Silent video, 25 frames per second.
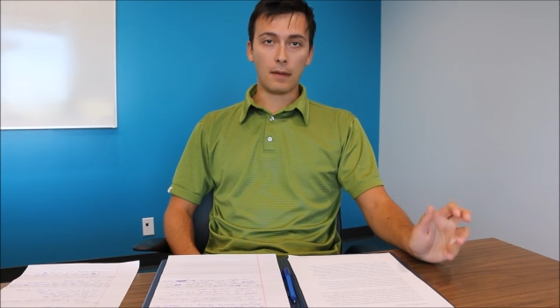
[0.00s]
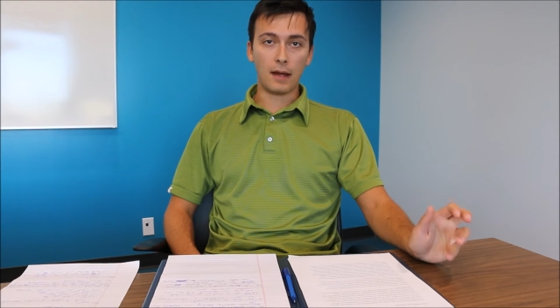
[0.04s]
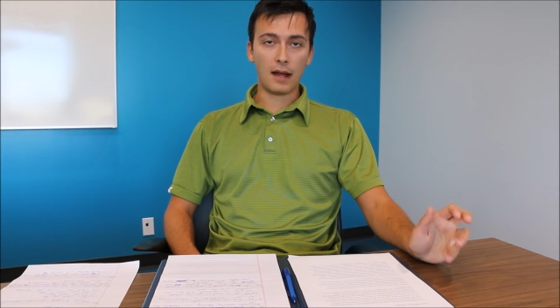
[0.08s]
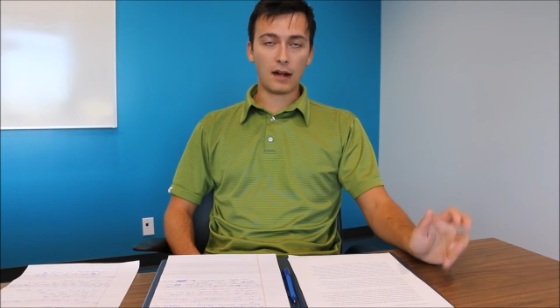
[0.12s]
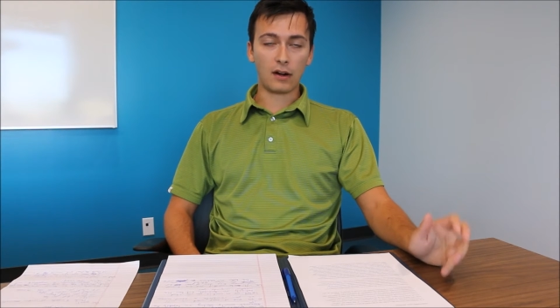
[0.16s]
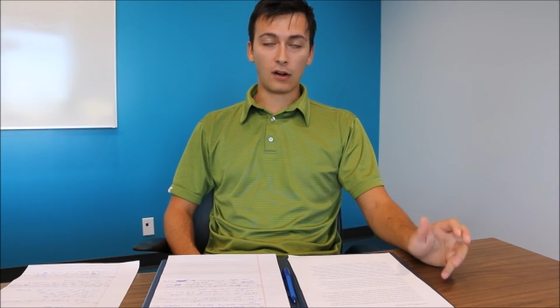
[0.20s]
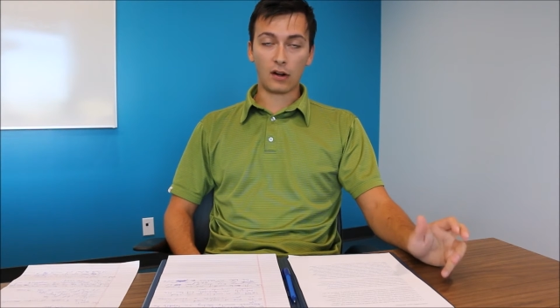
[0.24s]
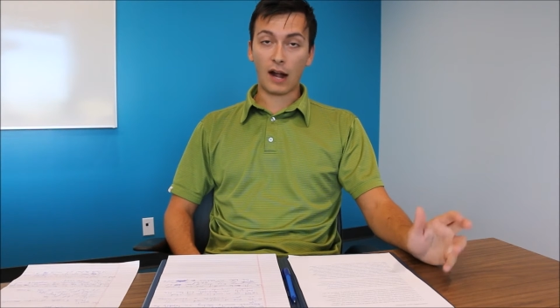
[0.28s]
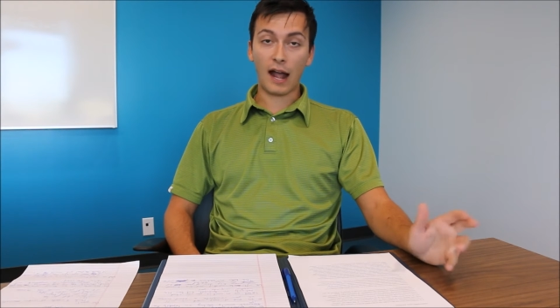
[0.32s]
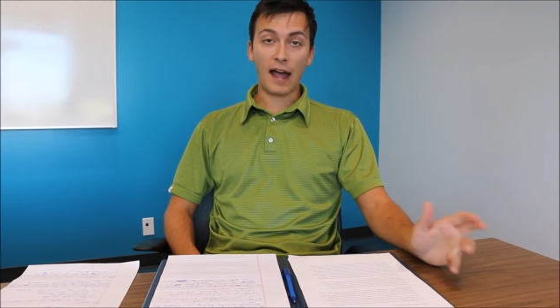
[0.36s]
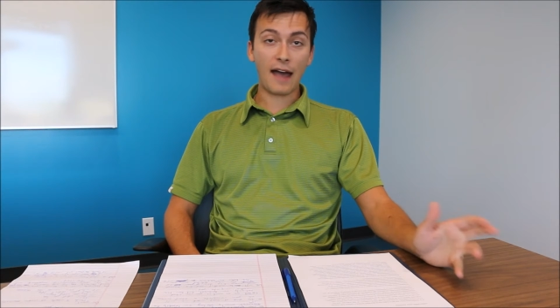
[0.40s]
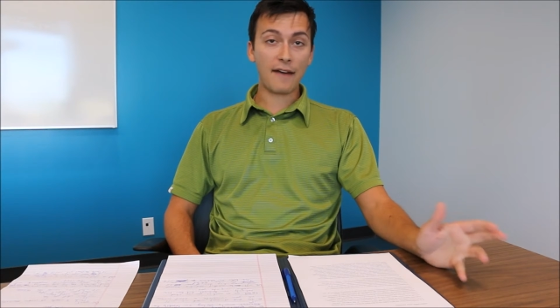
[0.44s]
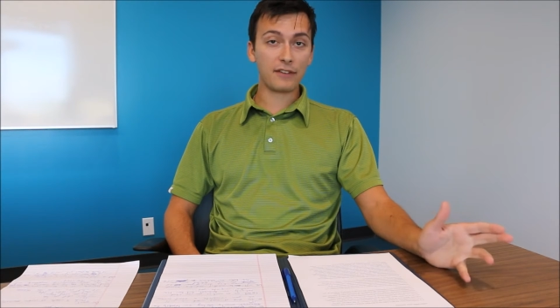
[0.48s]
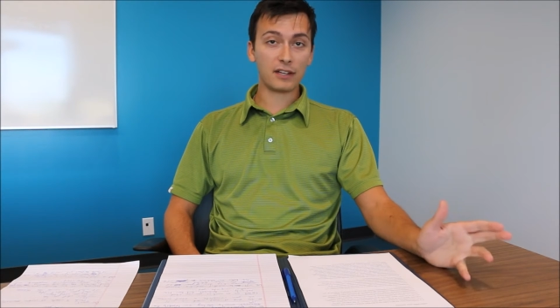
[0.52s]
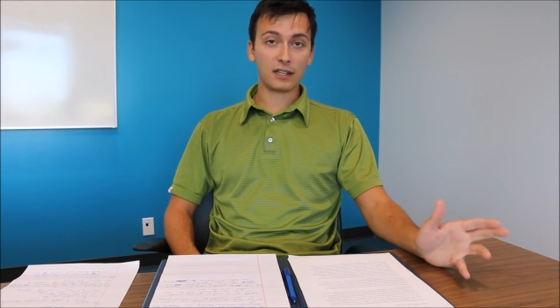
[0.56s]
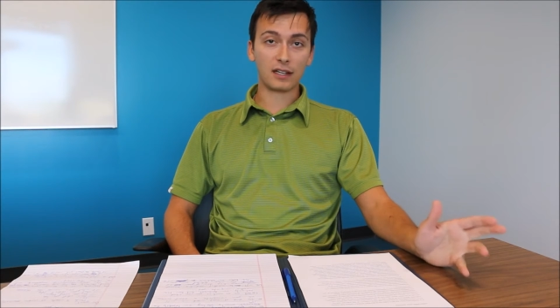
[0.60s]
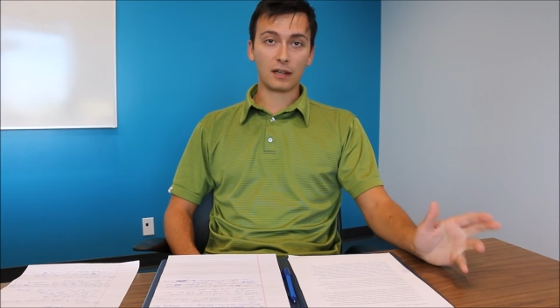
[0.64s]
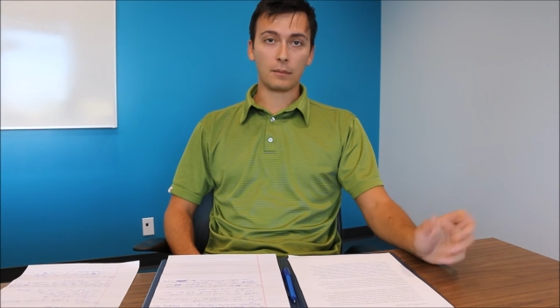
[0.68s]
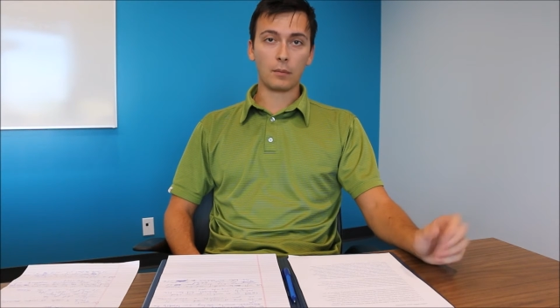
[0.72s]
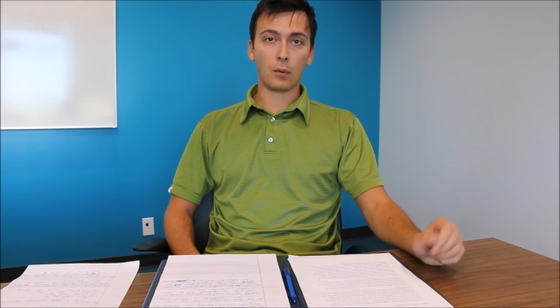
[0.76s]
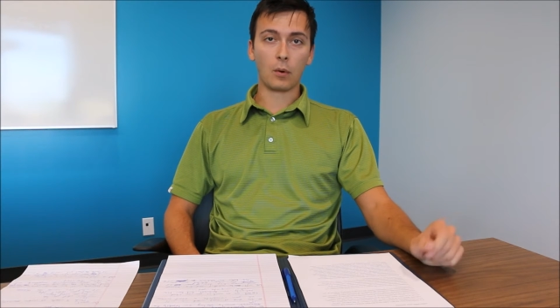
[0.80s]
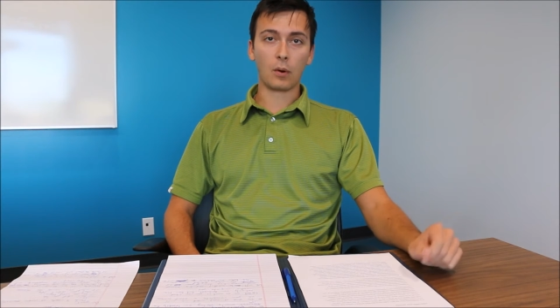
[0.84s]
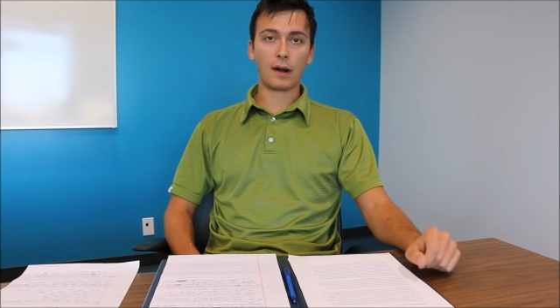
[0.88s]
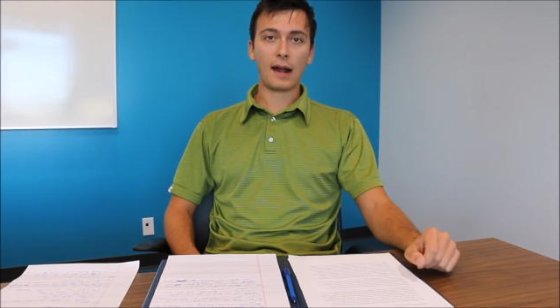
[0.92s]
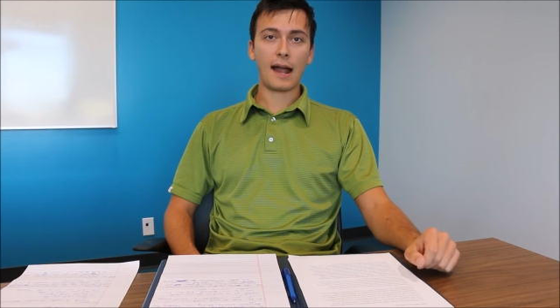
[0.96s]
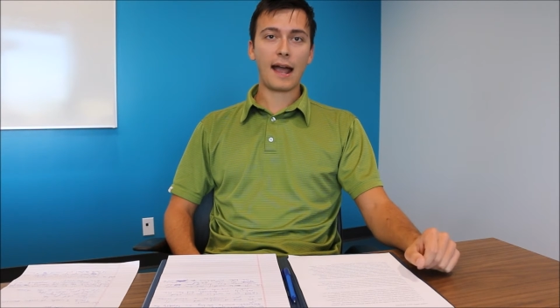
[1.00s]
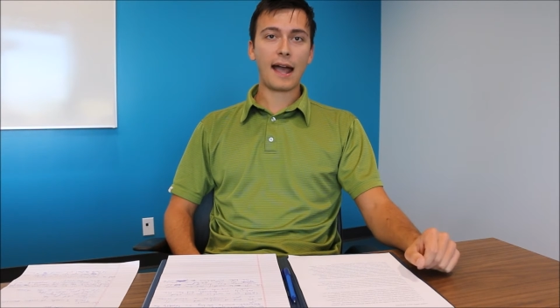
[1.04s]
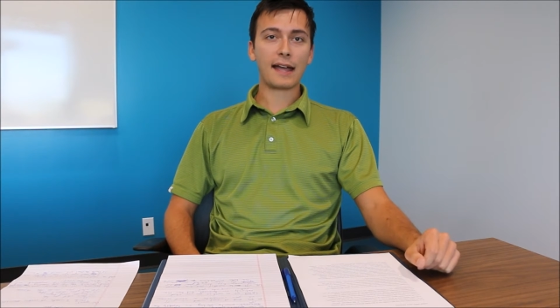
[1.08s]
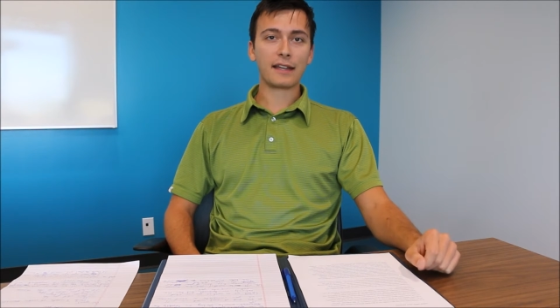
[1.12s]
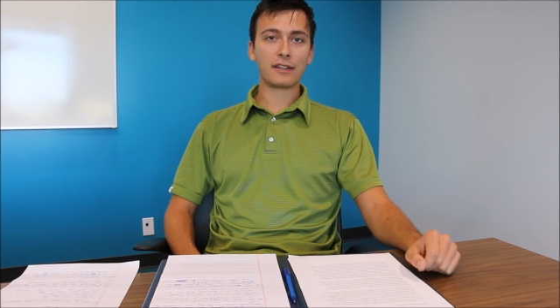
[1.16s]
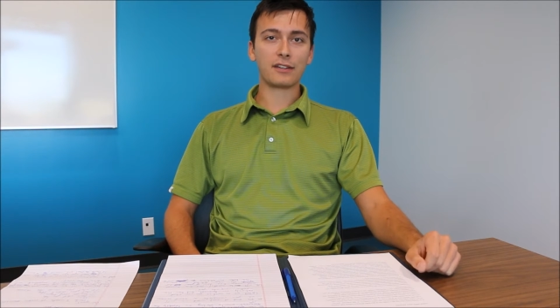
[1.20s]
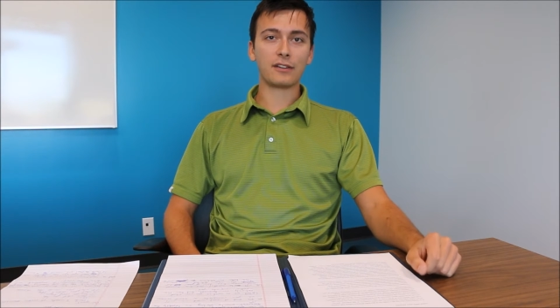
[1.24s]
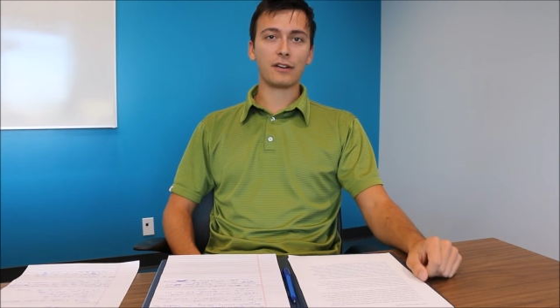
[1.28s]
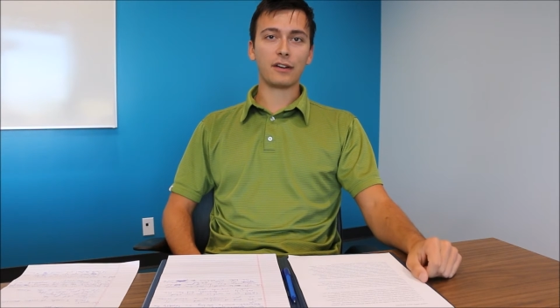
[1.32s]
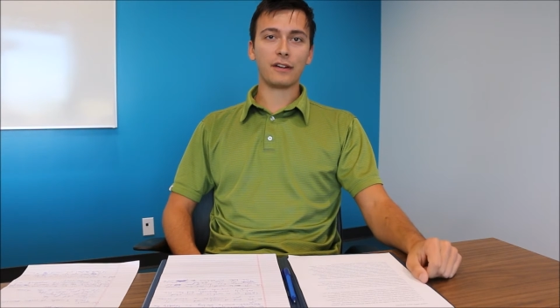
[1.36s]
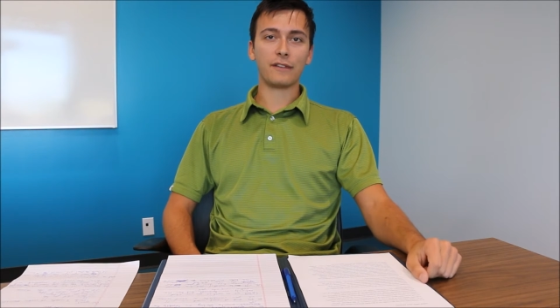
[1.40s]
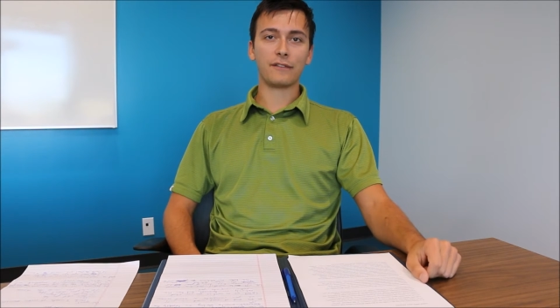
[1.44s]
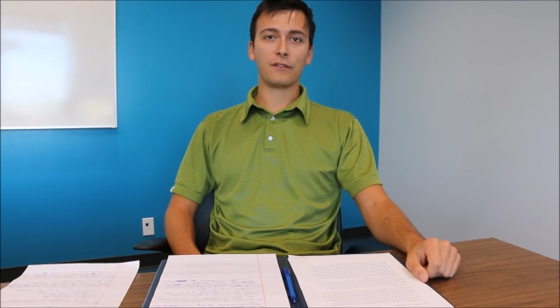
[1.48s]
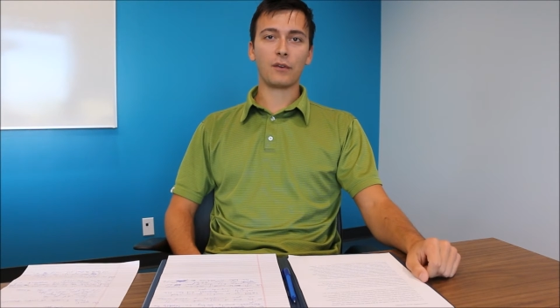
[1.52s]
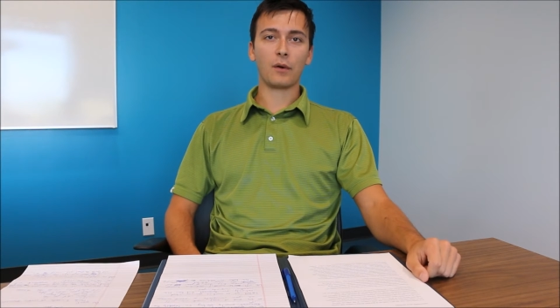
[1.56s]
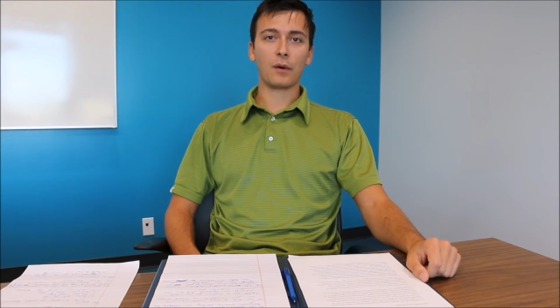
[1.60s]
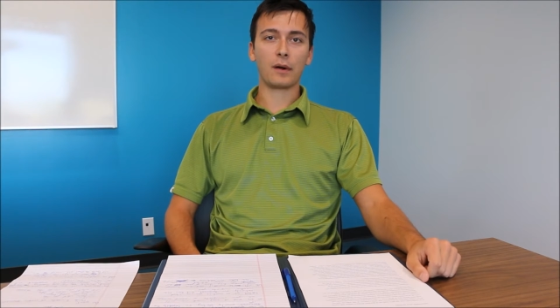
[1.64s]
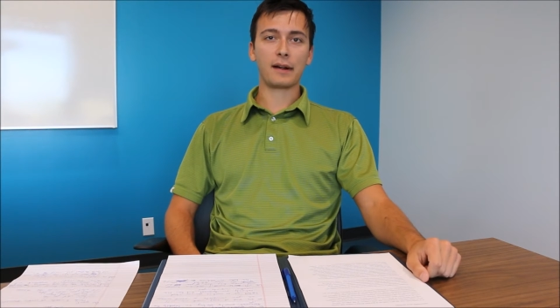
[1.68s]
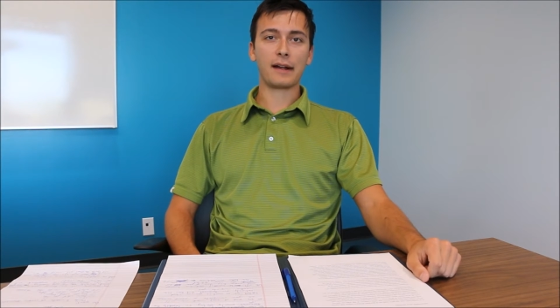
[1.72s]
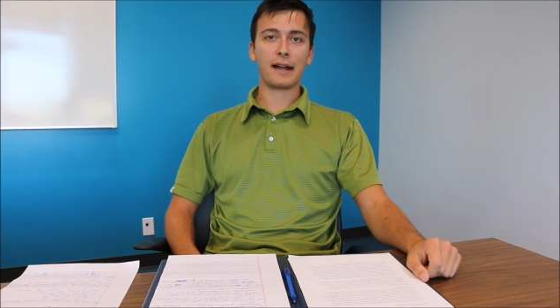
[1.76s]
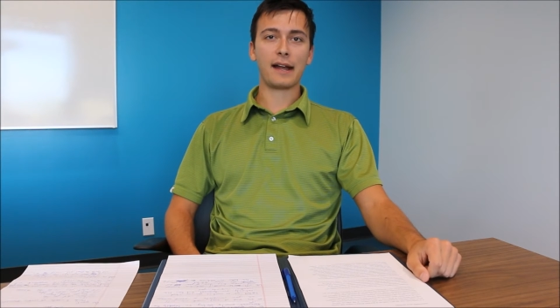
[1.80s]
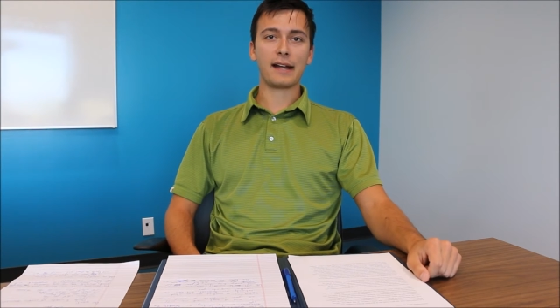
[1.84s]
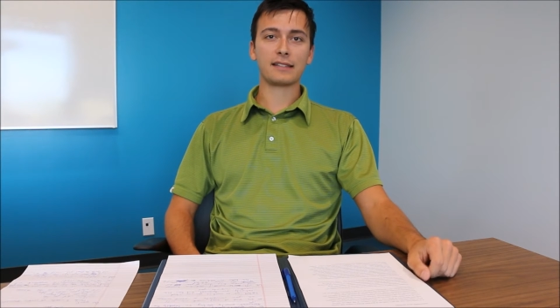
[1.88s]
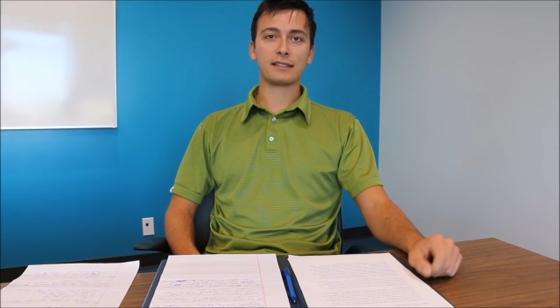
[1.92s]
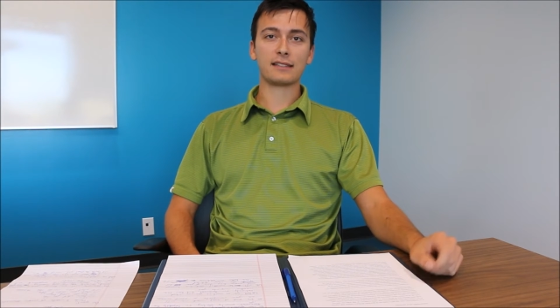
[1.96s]
or having a more accurate
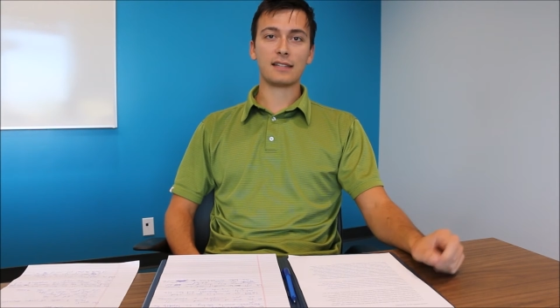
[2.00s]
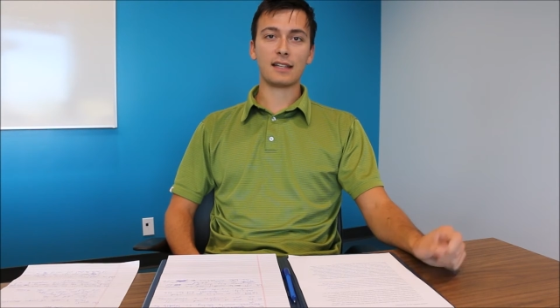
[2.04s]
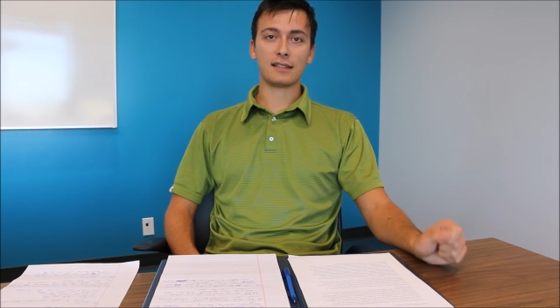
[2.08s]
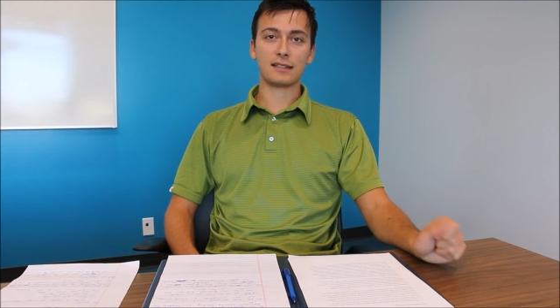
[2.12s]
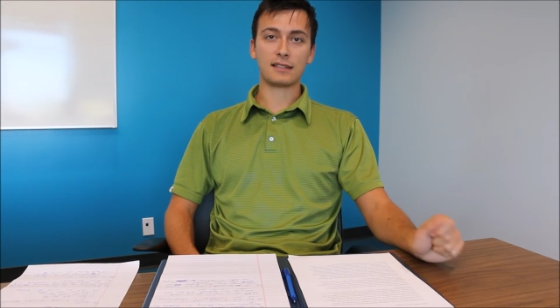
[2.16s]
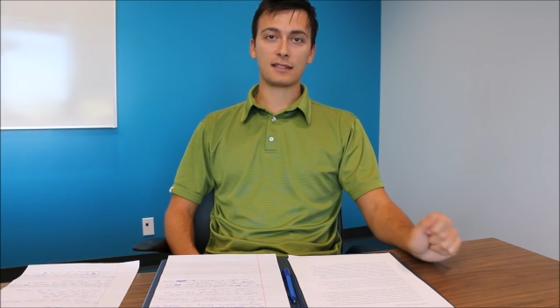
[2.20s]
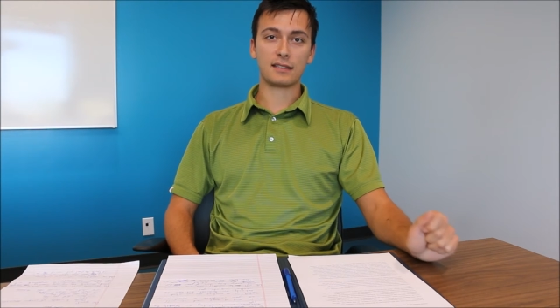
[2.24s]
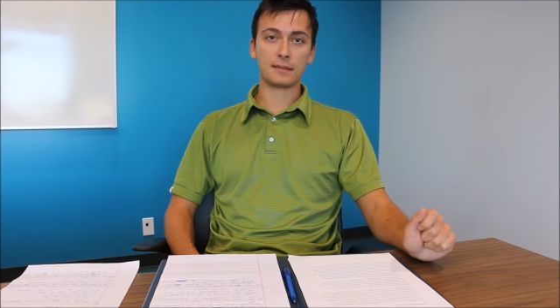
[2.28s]
forecast that's